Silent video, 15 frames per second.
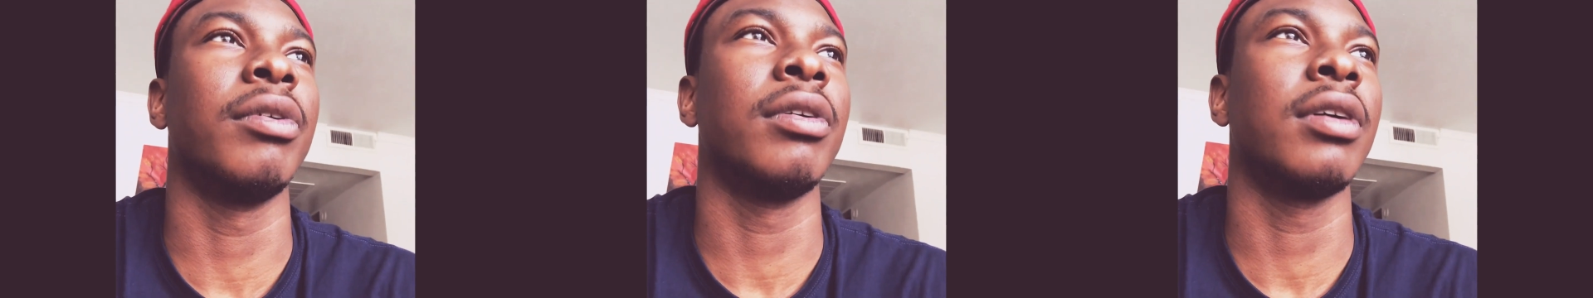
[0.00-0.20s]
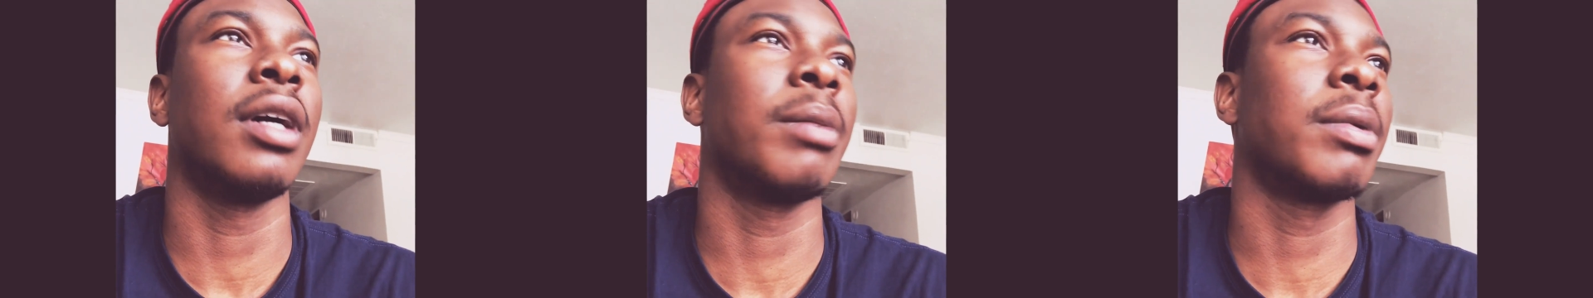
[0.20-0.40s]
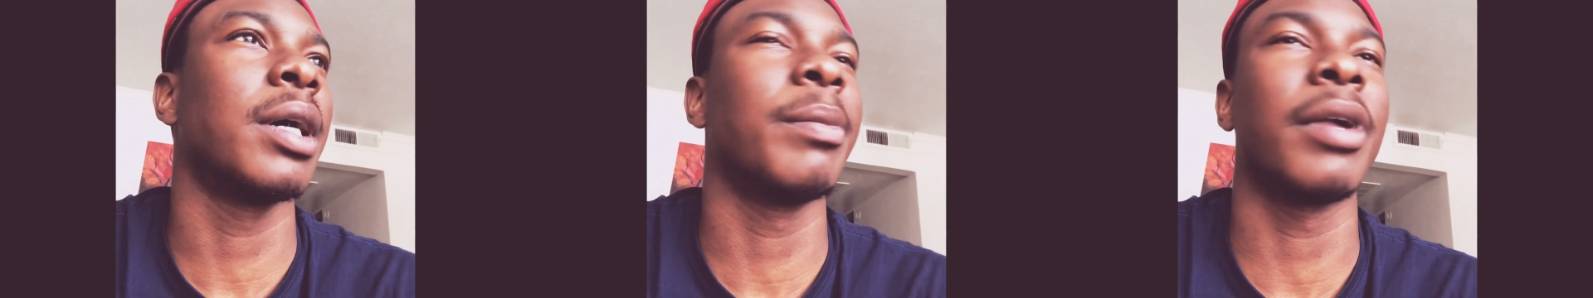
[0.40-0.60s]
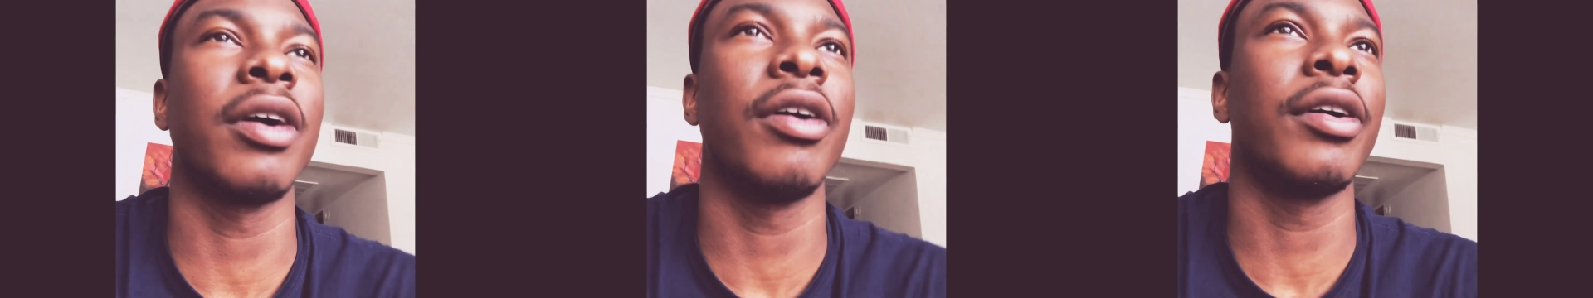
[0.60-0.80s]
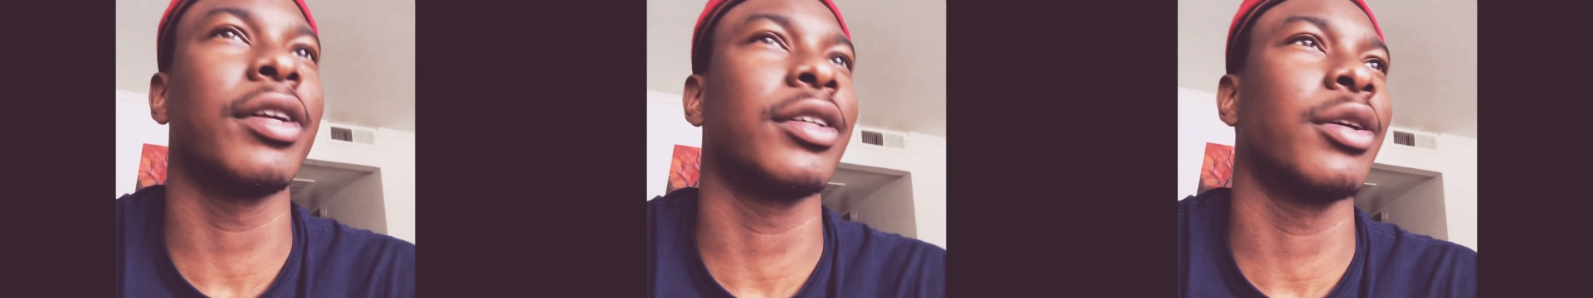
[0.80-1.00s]
upcoming
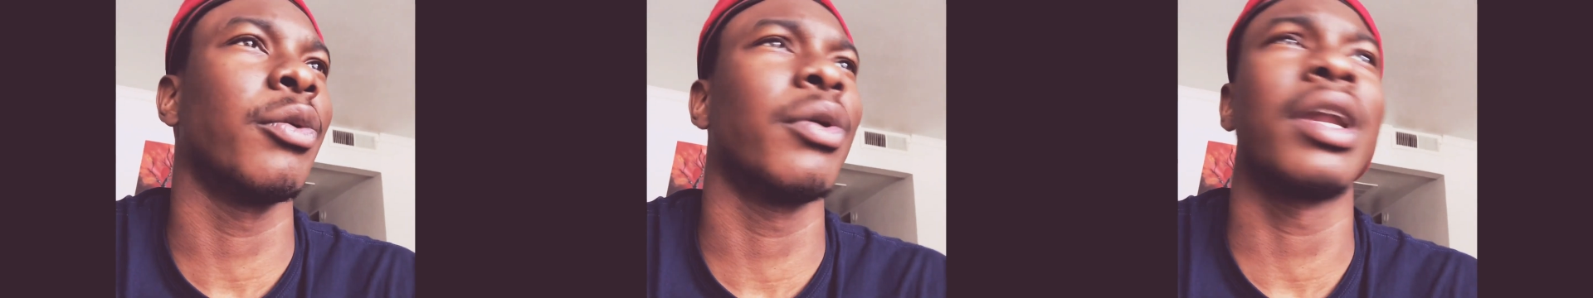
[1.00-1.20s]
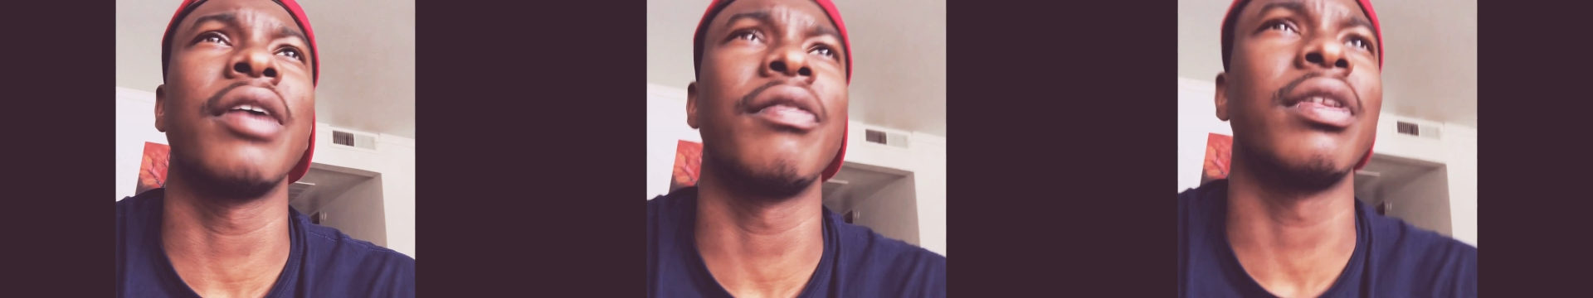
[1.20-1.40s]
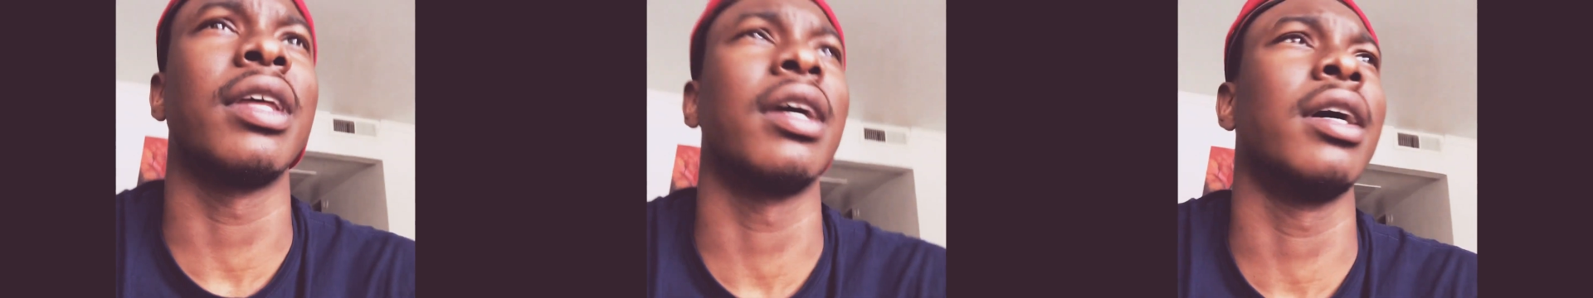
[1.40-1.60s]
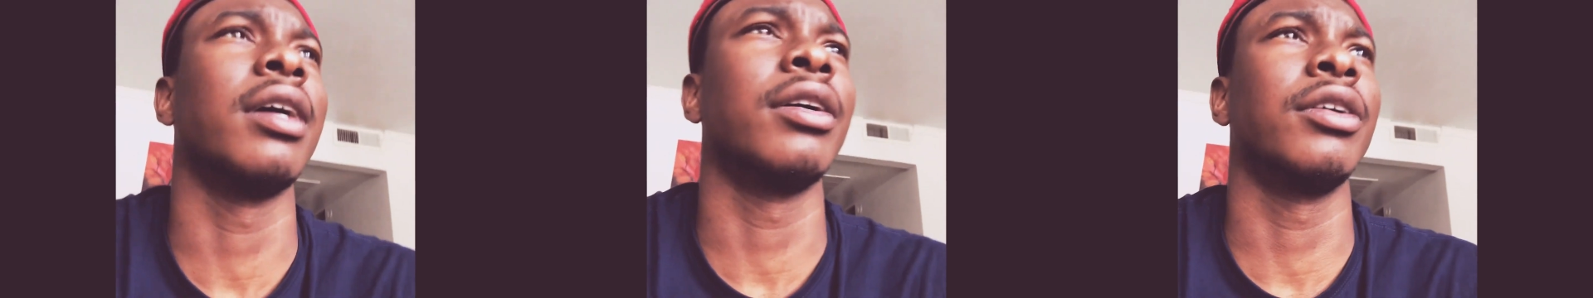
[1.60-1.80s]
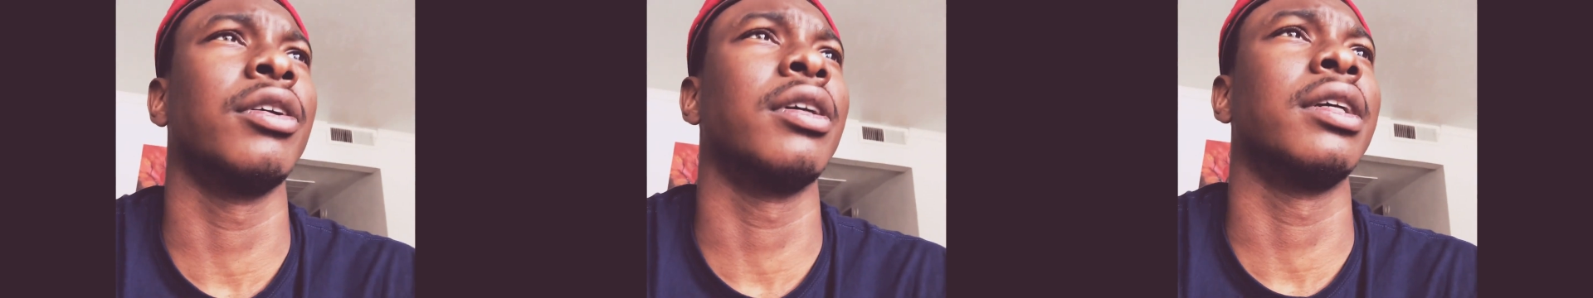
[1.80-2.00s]
artists, or whatever the hell
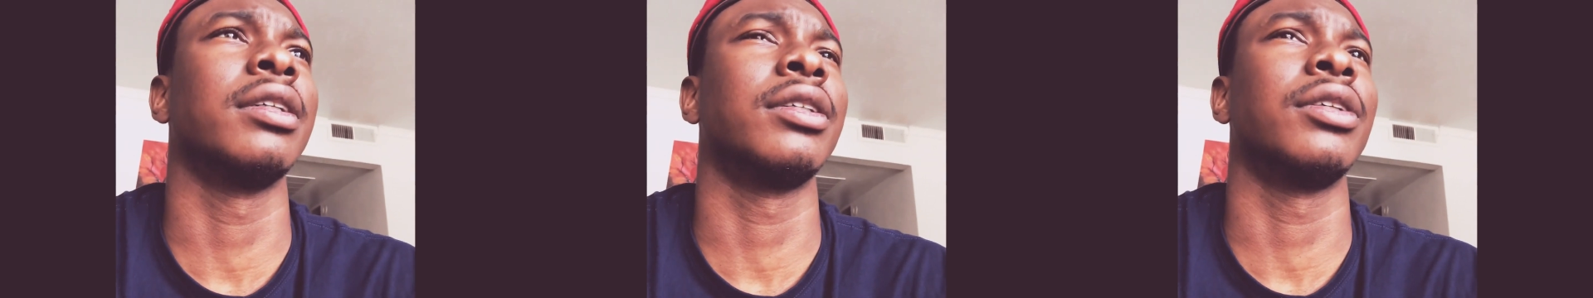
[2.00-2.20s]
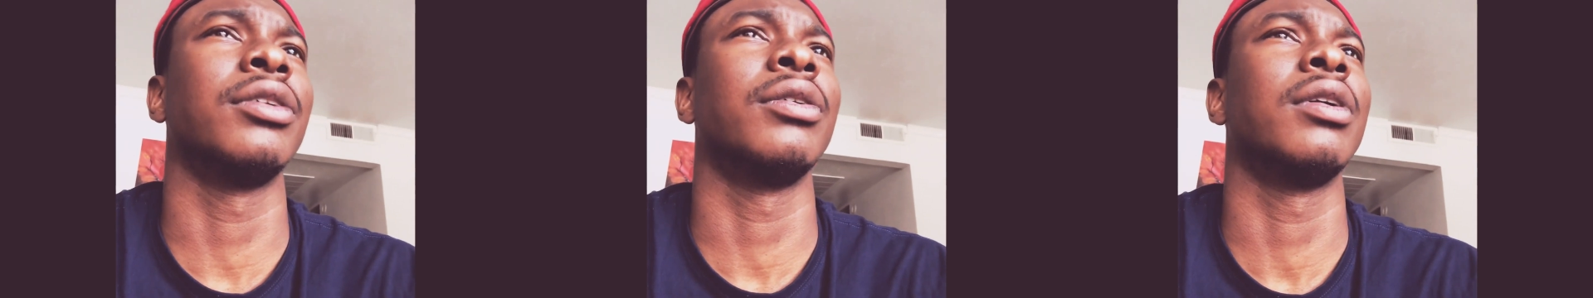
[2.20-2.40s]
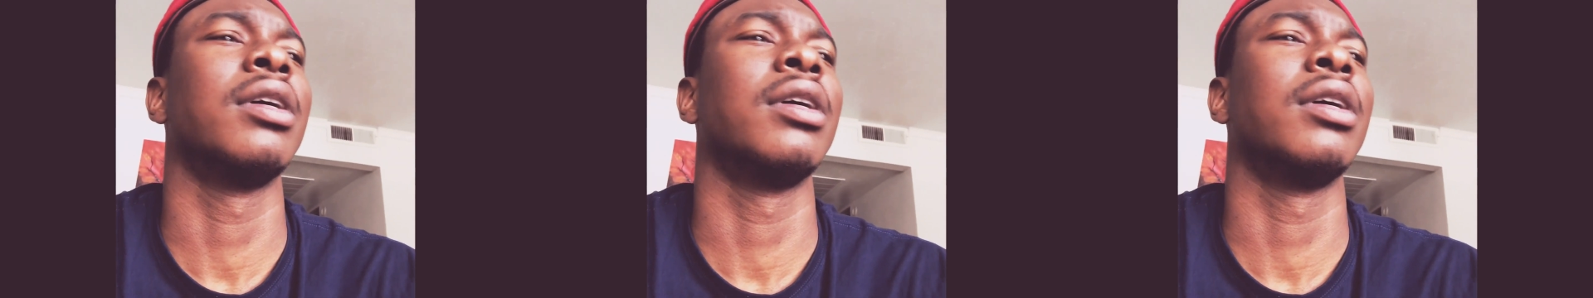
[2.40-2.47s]
you're into.